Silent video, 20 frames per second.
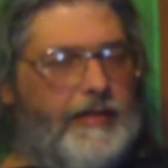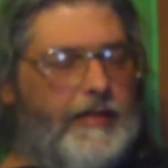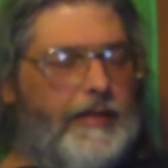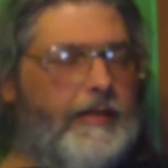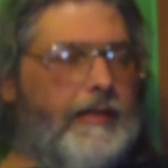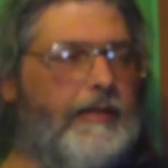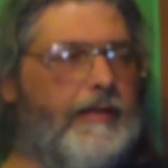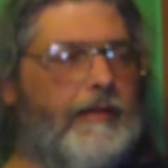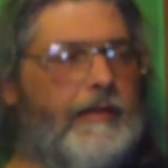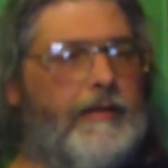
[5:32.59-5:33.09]

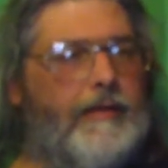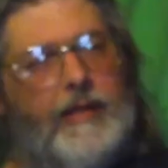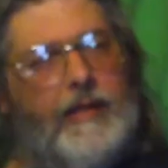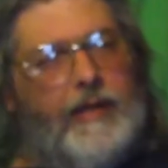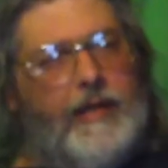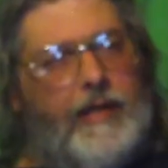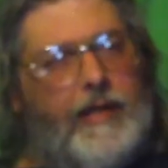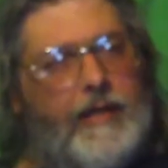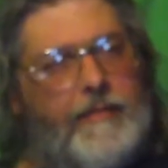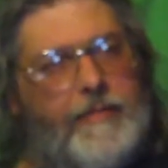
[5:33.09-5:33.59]

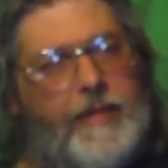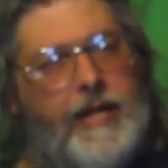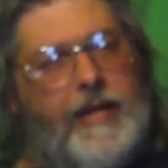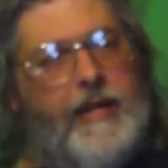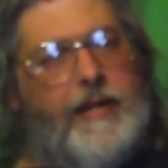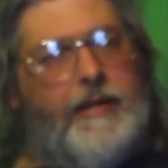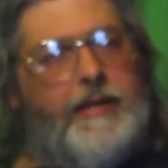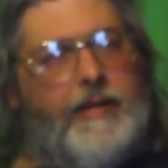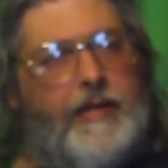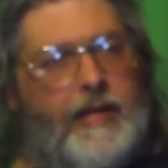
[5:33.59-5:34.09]
I
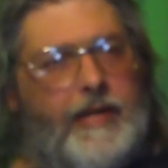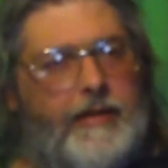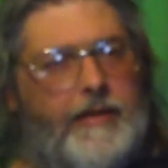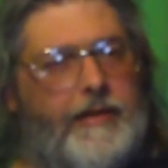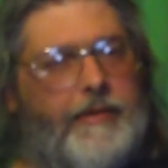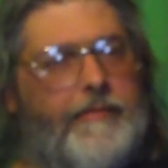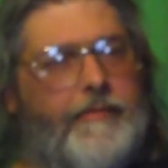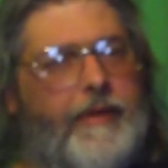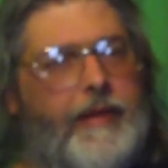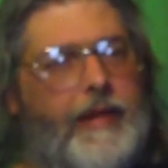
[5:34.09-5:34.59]
managed to get
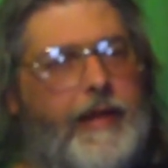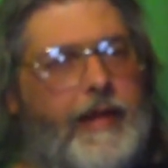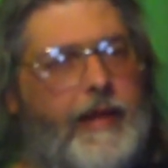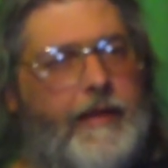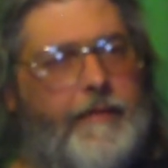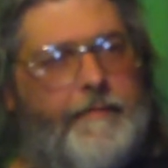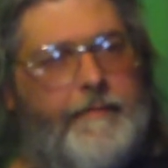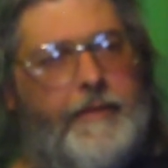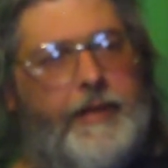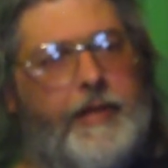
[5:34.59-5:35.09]
to three and a
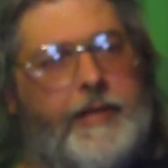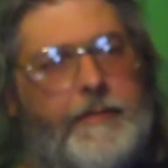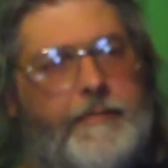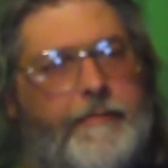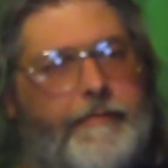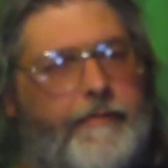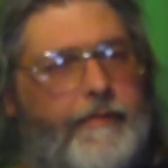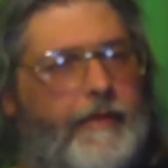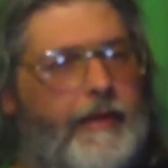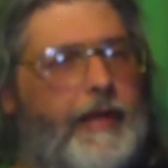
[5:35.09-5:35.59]
half minutes
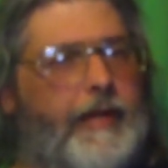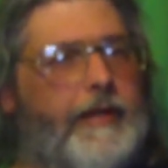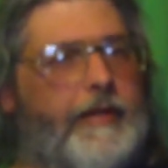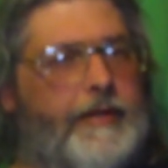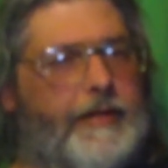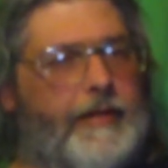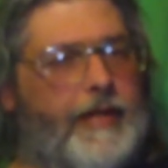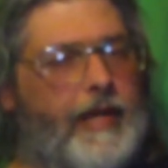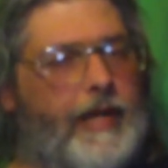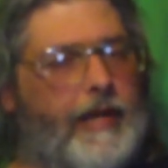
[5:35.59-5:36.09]
before I had
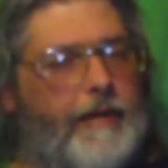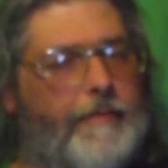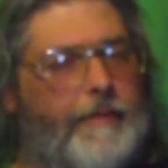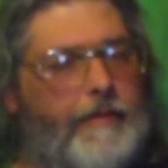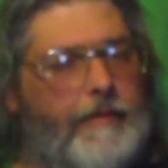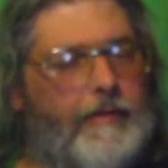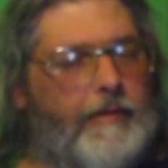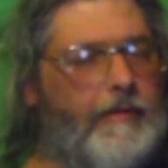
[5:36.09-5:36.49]
to stop.